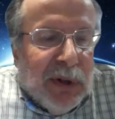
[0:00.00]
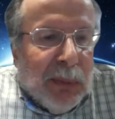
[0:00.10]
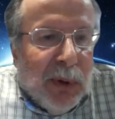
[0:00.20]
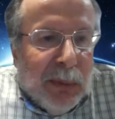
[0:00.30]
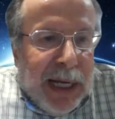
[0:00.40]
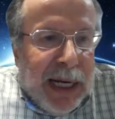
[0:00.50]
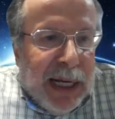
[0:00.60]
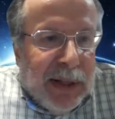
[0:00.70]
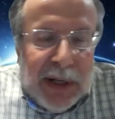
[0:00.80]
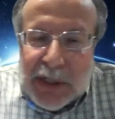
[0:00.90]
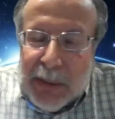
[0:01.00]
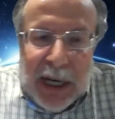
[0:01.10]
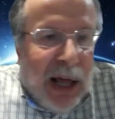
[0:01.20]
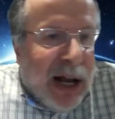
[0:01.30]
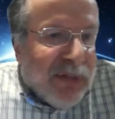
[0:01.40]
of it will be? And then there's going
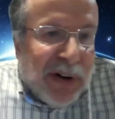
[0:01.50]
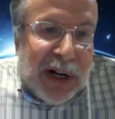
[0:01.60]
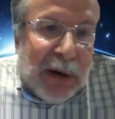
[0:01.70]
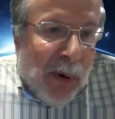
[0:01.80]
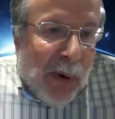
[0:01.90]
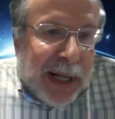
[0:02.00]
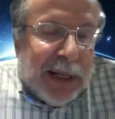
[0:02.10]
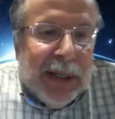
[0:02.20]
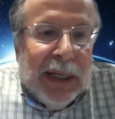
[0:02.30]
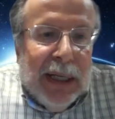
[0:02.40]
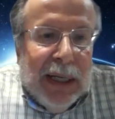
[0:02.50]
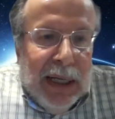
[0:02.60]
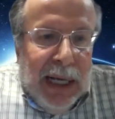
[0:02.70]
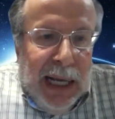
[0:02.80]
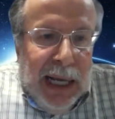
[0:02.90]
to be a lot of finger pointing.
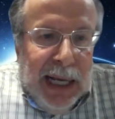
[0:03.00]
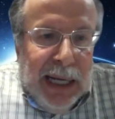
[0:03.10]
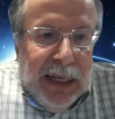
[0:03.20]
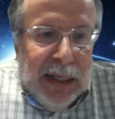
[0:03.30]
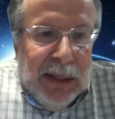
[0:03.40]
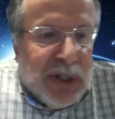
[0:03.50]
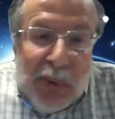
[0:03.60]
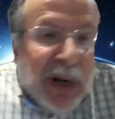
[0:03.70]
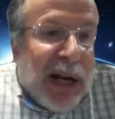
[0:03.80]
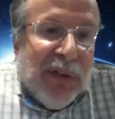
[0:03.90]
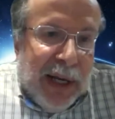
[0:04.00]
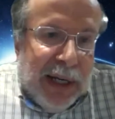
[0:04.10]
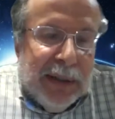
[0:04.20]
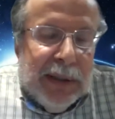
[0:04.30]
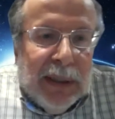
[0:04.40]
And there's no need for
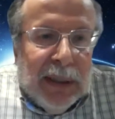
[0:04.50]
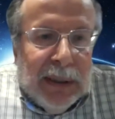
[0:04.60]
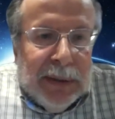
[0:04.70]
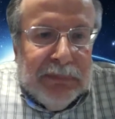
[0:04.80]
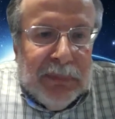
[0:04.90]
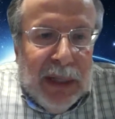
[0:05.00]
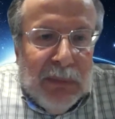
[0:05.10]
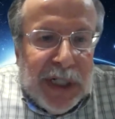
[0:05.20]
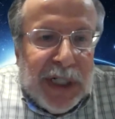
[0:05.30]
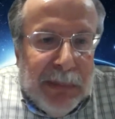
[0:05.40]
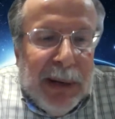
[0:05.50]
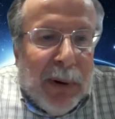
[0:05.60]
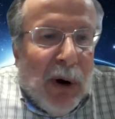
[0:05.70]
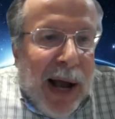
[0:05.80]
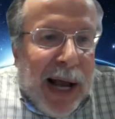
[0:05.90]
that. Um, and we should be
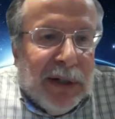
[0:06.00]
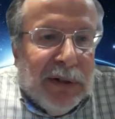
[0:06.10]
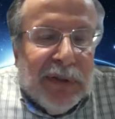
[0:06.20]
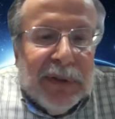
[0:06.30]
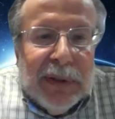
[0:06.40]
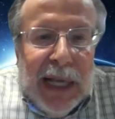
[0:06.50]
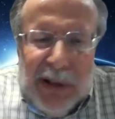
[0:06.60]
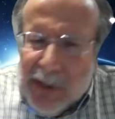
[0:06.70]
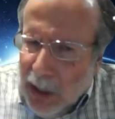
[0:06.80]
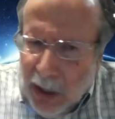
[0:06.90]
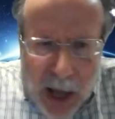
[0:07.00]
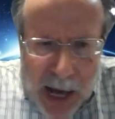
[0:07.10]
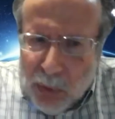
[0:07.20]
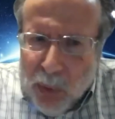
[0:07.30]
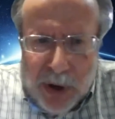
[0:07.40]
proactive. And there's a
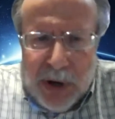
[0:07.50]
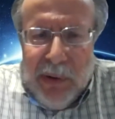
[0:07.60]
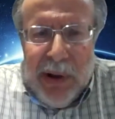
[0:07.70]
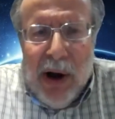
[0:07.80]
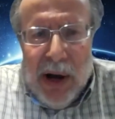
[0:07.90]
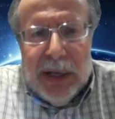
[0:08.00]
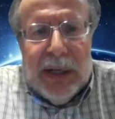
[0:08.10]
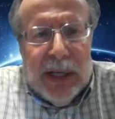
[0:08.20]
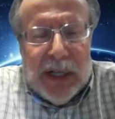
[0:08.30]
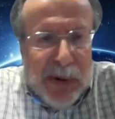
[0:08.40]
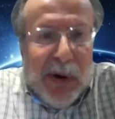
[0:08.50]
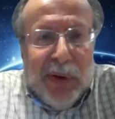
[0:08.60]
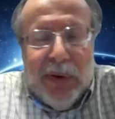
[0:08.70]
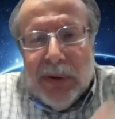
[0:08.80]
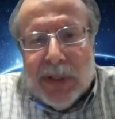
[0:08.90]
lot of work going on, as
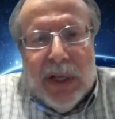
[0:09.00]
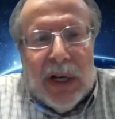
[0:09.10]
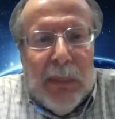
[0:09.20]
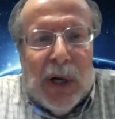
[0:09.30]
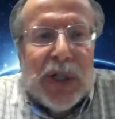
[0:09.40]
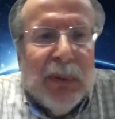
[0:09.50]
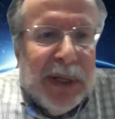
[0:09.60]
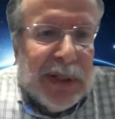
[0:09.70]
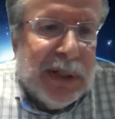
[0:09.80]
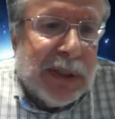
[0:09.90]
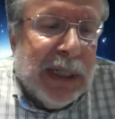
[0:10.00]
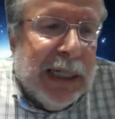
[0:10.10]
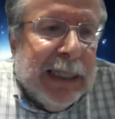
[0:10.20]
Mariel knows, in the commercial business,